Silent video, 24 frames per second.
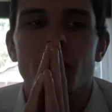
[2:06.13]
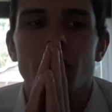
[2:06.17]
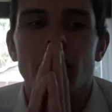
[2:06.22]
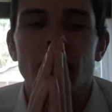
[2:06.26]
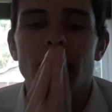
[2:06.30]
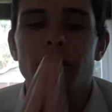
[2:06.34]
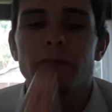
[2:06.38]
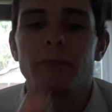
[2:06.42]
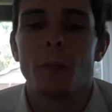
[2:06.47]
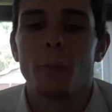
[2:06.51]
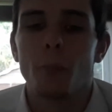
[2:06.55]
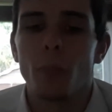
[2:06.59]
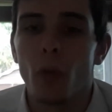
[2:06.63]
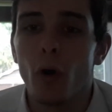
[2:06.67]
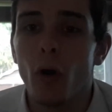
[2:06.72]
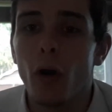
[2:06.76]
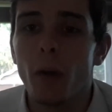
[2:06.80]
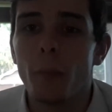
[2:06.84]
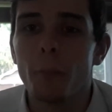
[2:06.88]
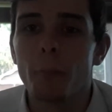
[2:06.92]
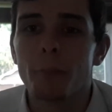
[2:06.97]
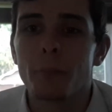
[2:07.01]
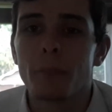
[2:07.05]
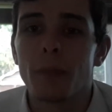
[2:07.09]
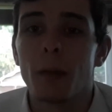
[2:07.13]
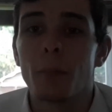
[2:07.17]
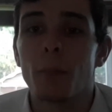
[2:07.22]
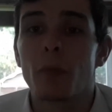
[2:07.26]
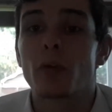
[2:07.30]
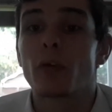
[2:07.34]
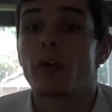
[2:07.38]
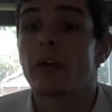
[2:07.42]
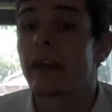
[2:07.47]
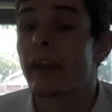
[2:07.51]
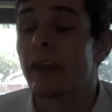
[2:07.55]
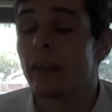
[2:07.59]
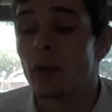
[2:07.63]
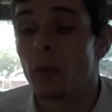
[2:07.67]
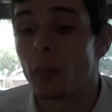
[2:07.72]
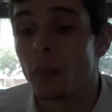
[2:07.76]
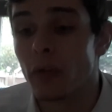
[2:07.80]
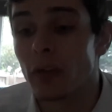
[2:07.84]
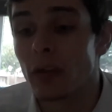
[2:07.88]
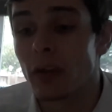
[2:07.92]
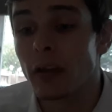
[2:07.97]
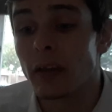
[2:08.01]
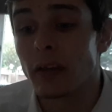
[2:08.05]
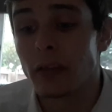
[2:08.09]
If I'm not, I'm not gonna get no
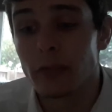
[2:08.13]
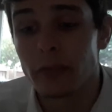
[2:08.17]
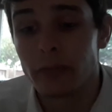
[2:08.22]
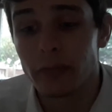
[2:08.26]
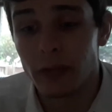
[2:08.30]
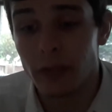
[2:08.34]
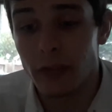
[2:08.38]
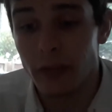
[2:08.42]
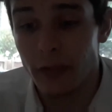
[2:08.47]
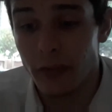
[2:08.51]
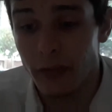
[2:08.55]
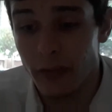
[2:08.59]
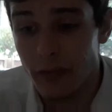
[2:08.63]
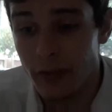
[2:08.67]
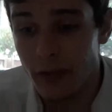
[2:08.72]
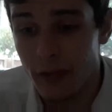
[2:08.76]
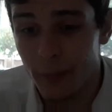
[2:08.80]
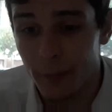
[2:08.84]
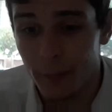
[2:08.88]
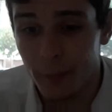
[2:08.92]
one in life, and